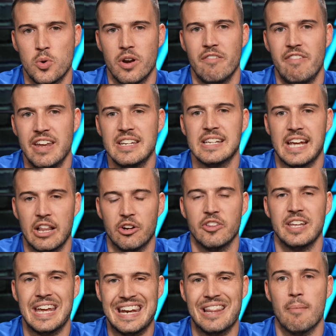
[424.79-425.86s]
to do an event together at
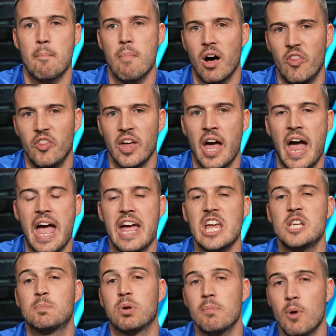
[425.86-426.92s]
the end of the month.
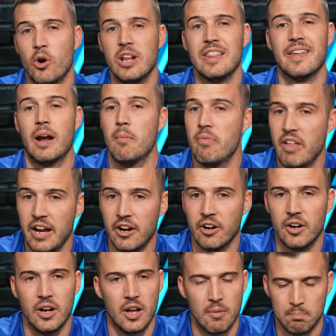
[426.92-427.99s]
He's promoting that I'm
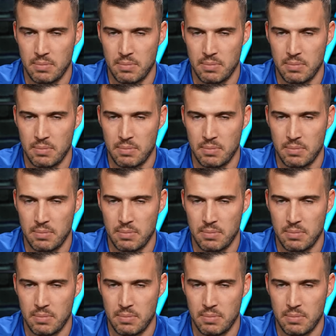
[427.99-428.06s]
there,